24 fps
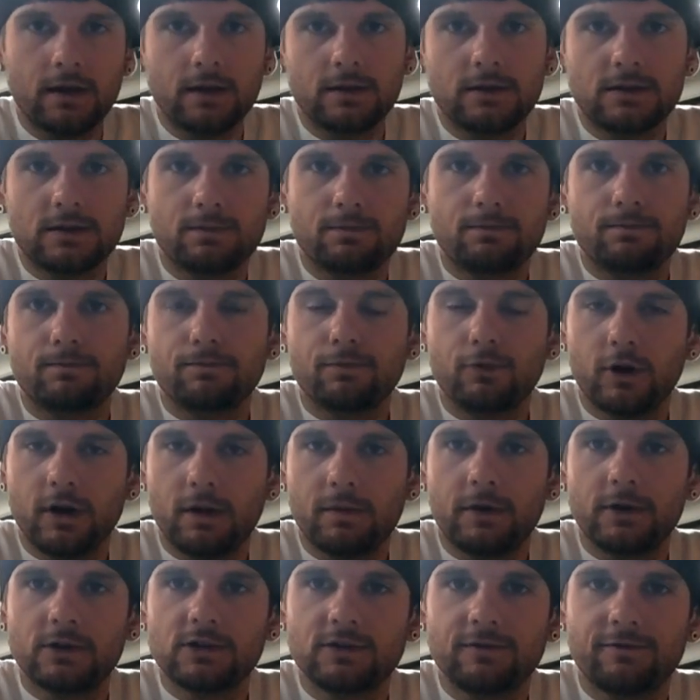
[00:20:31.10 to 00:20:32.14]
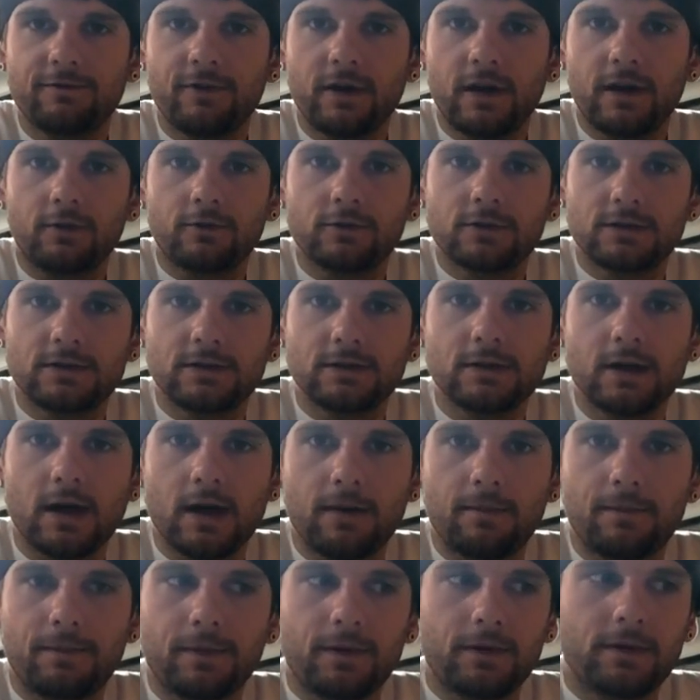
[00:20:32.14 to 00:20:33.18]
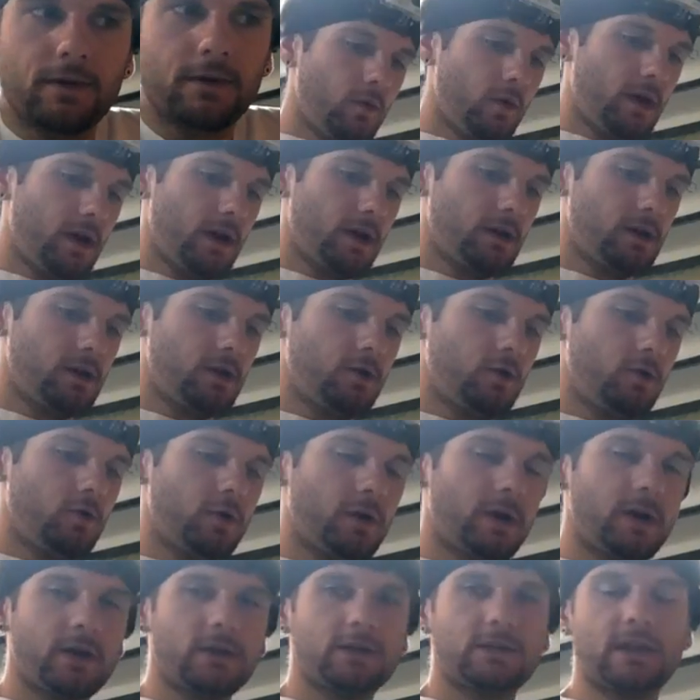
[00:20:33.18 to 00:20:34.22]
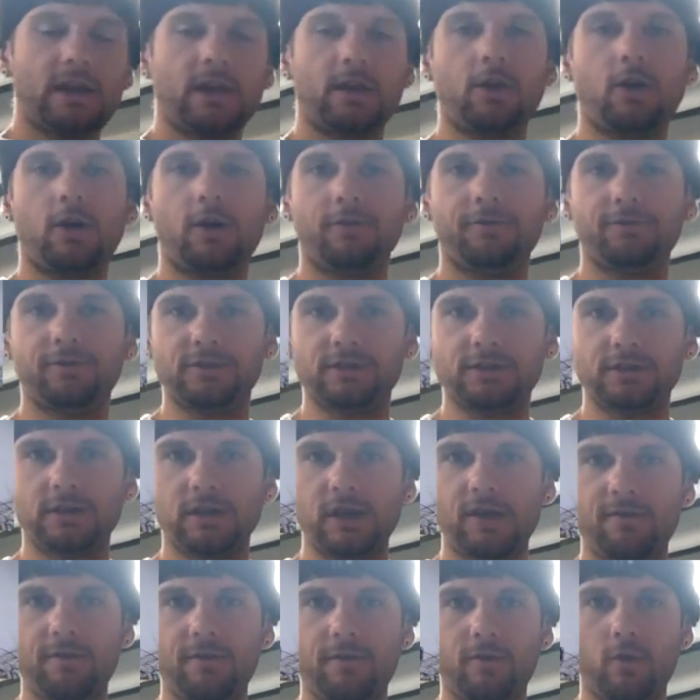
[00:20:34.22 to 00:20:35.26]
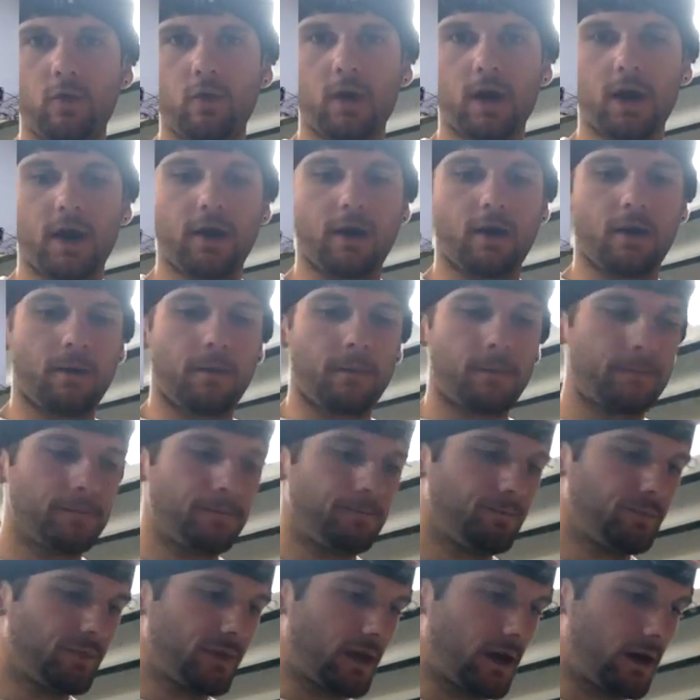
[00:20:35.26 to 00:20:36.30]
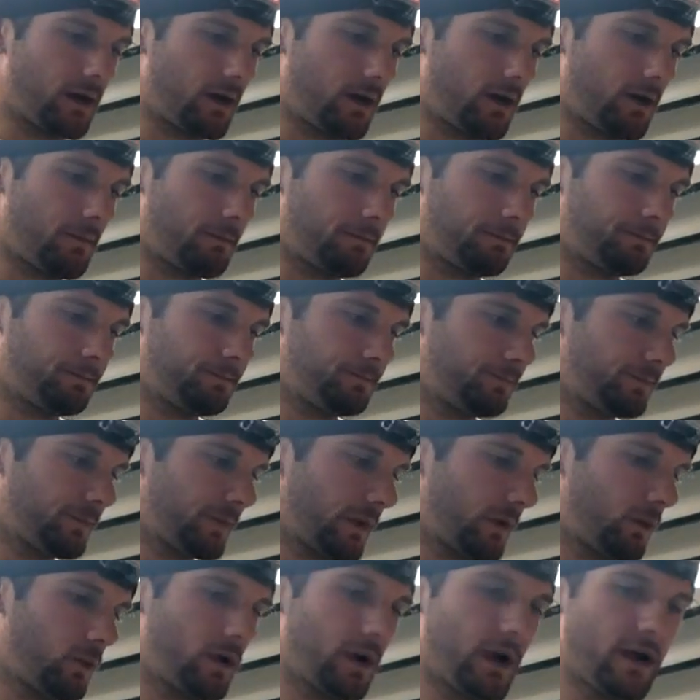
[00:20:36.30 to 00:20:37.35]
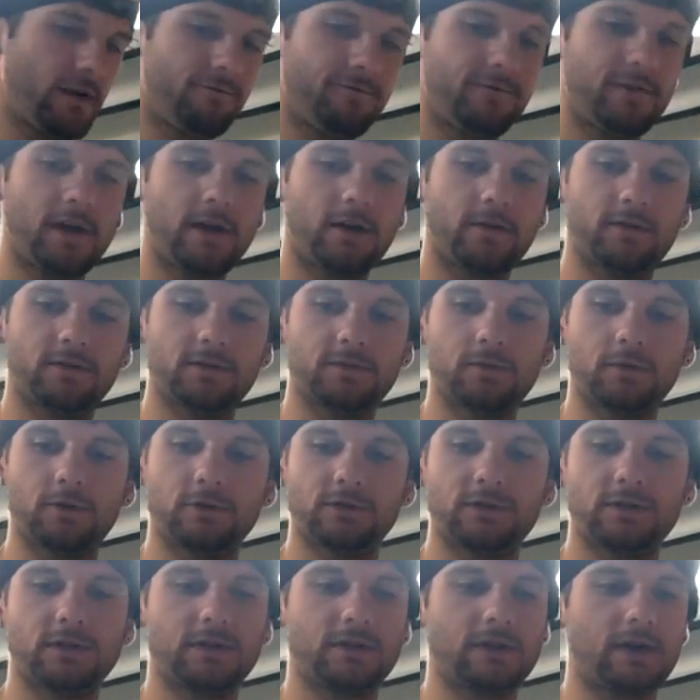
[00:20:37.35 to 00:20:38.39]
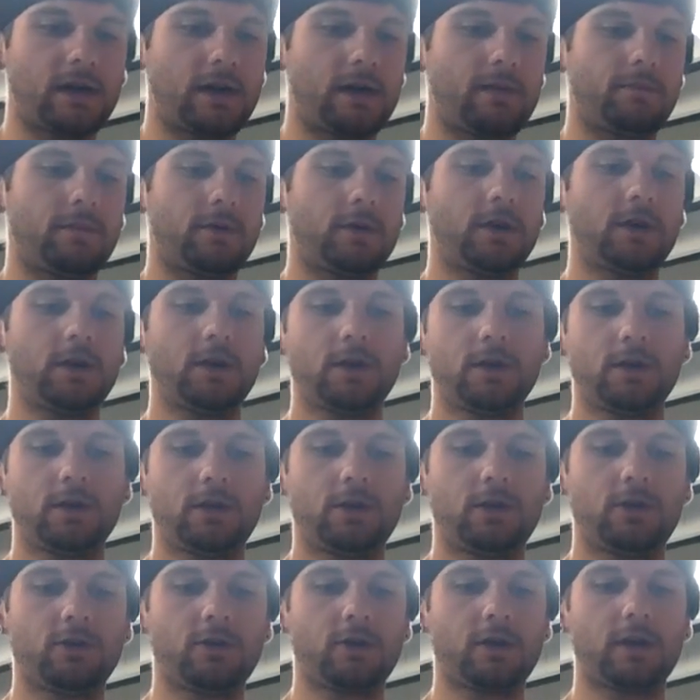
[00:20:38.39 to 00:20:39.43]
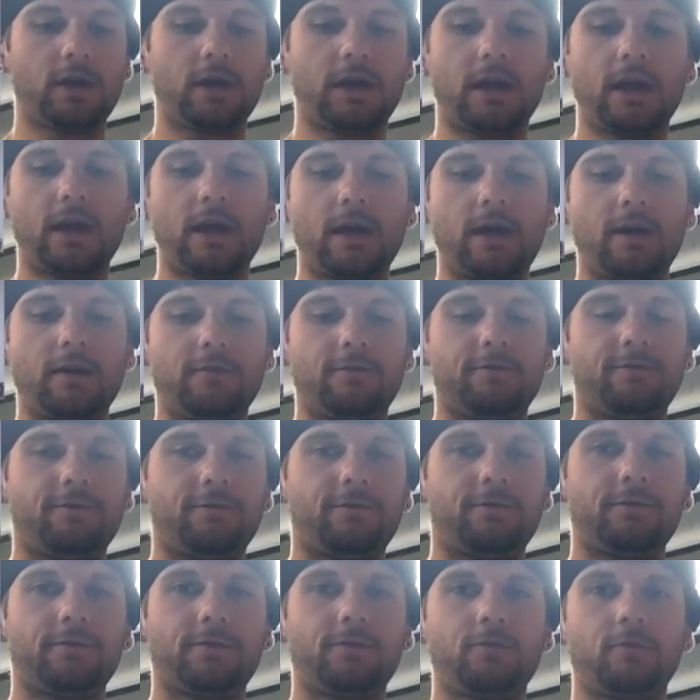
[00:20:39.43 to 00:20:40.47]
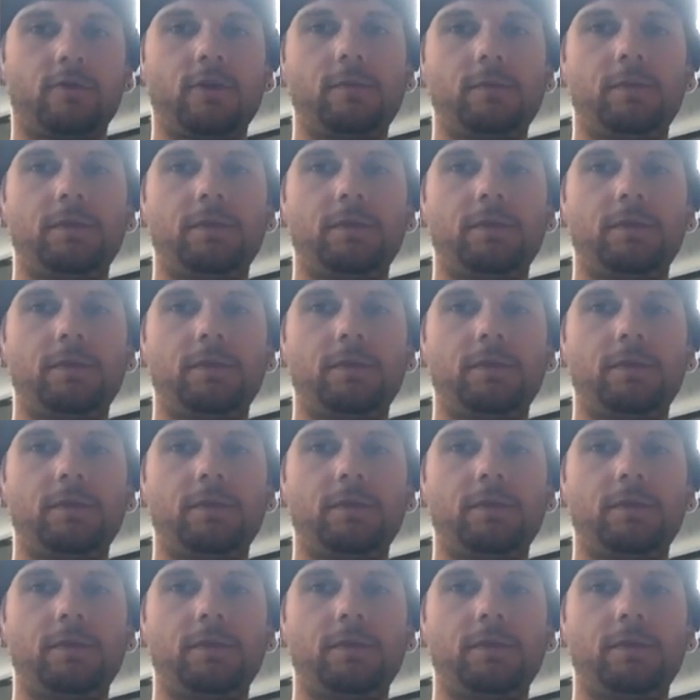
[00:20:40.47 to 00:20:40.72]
it's pretty much the final step. When you take off the sleeve of a wire, what I found is most of the time you're going to have 3